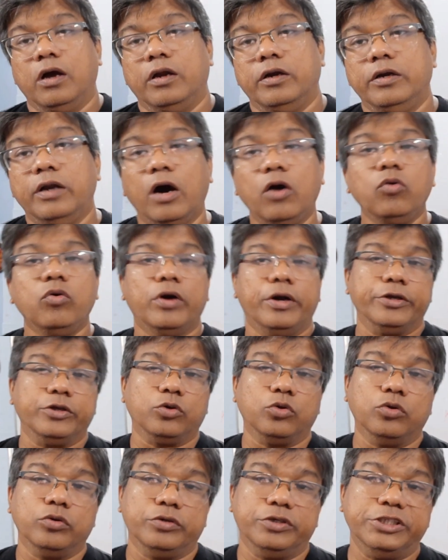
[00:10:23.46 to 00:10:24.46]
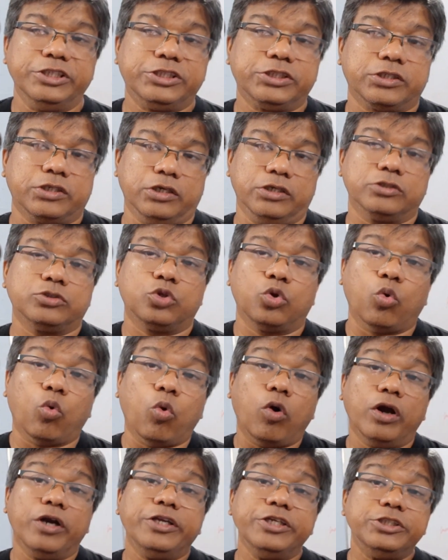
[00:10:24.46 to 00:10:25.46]
Now I discuss
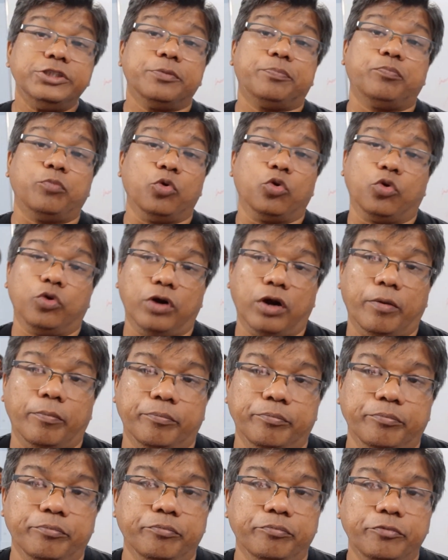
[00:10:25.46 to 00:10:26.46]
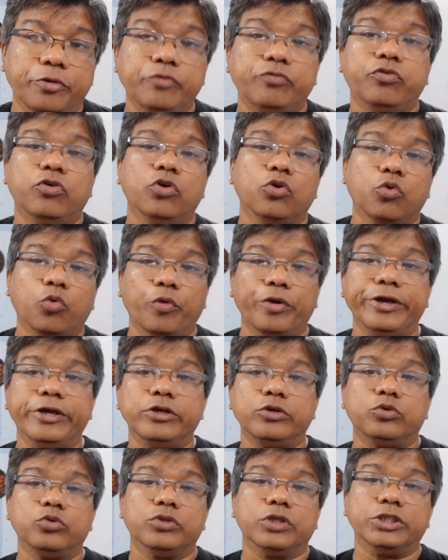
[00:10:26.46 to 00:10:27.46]
what is a program. Before
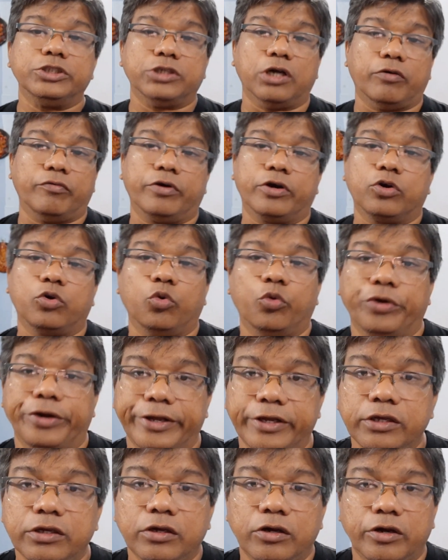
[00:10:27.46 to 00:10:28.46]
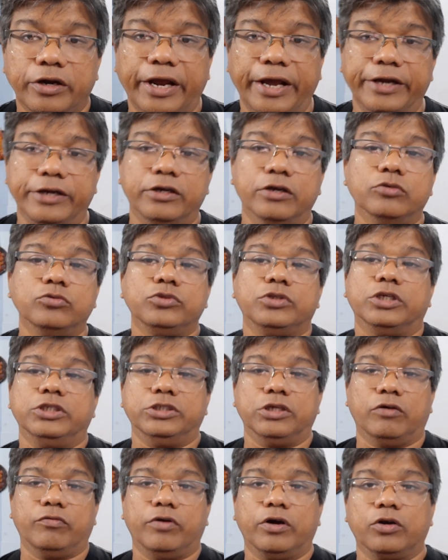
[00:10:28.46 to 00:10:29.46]
going to the Java coding, write down the
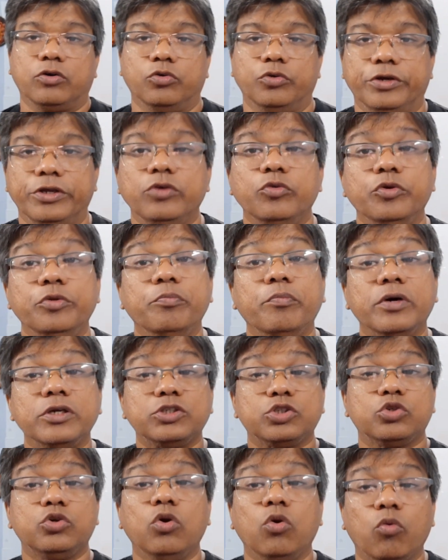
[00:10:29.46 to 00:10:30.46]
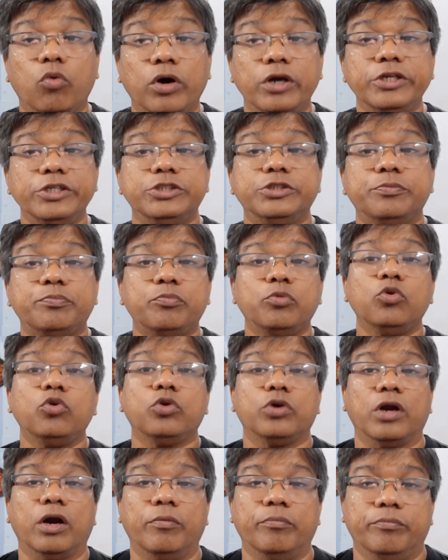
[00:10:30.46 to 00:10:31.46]
Java coding, we must know what is a
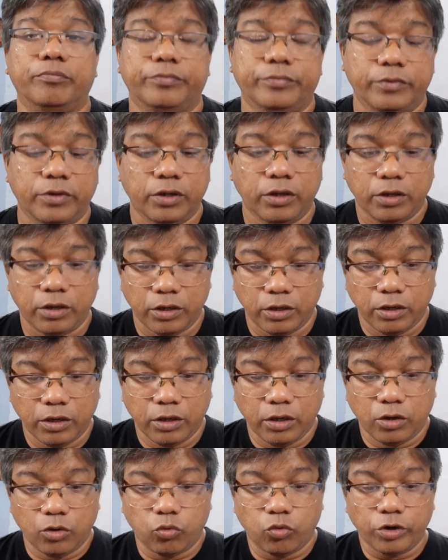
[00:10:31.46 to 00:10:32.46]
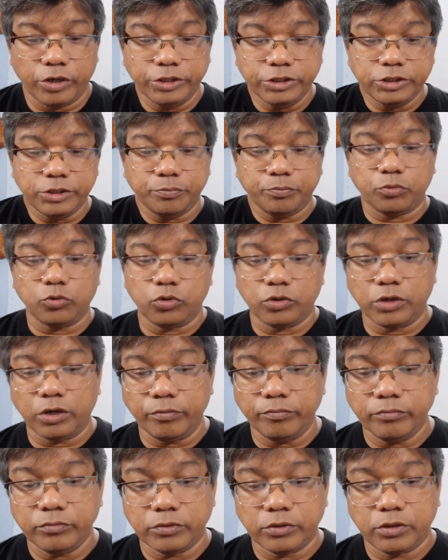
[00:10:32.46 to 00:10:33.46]
program. What is a
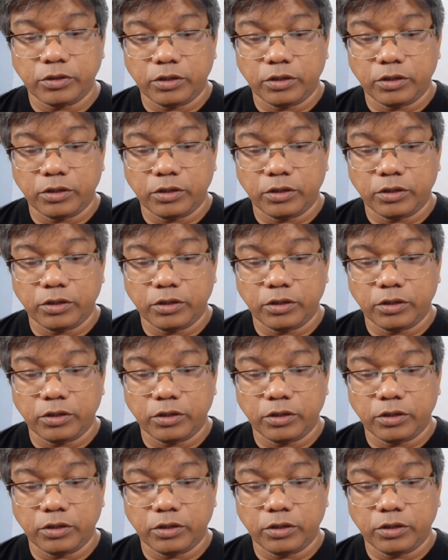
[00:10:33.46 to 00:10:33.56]
program?